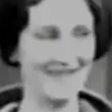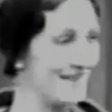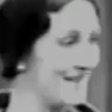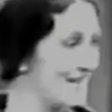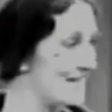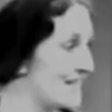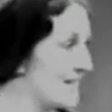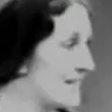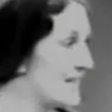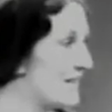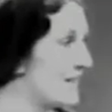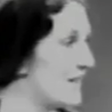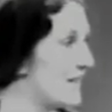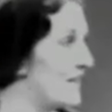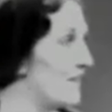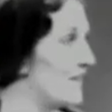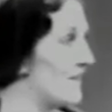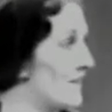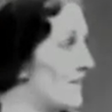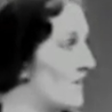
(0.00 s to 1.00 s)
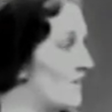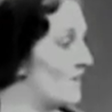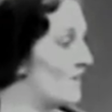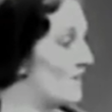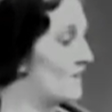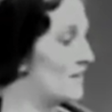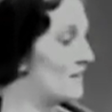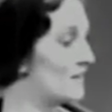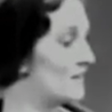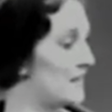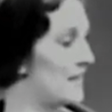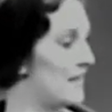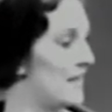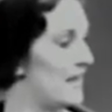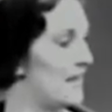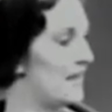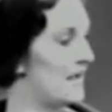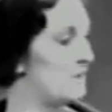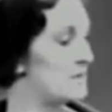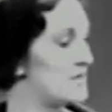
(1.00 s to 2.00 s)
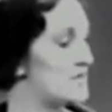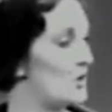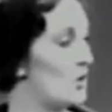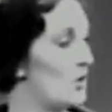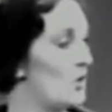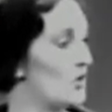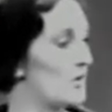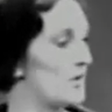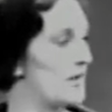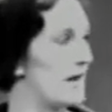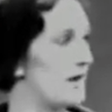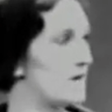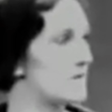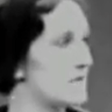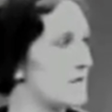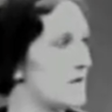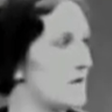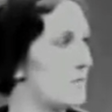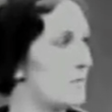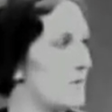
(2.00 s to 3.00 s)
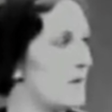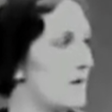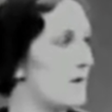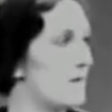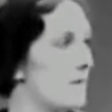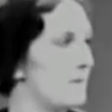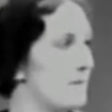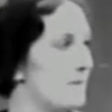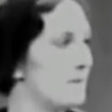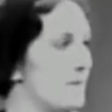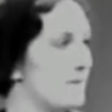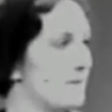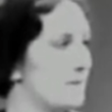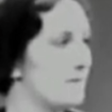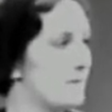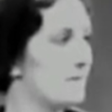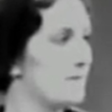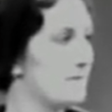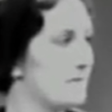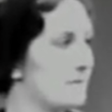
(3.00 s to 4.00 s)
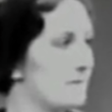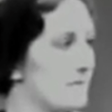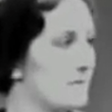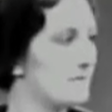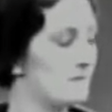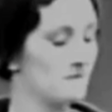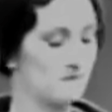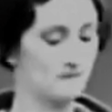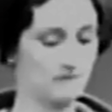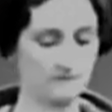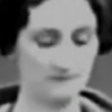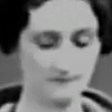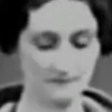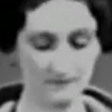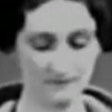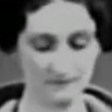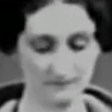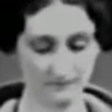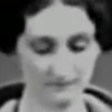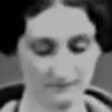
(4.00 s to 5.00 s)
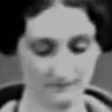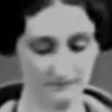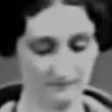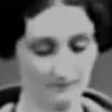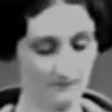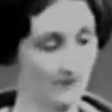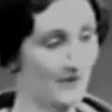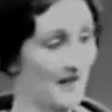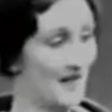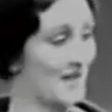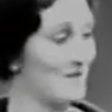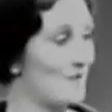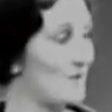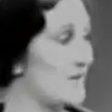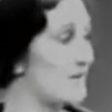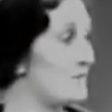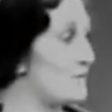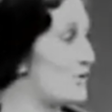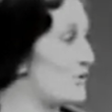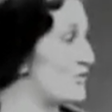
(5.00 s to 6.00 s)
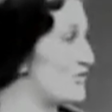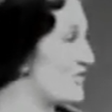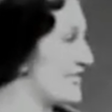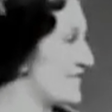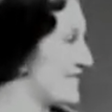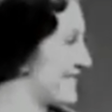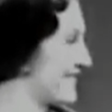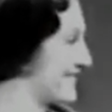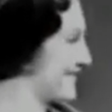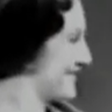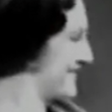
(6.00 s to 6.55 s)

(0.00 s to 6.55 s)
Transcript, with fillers: Marbury, the new housekeeper? Nay, I'm his old housekeeper. You're welcome to him. Thank you very much.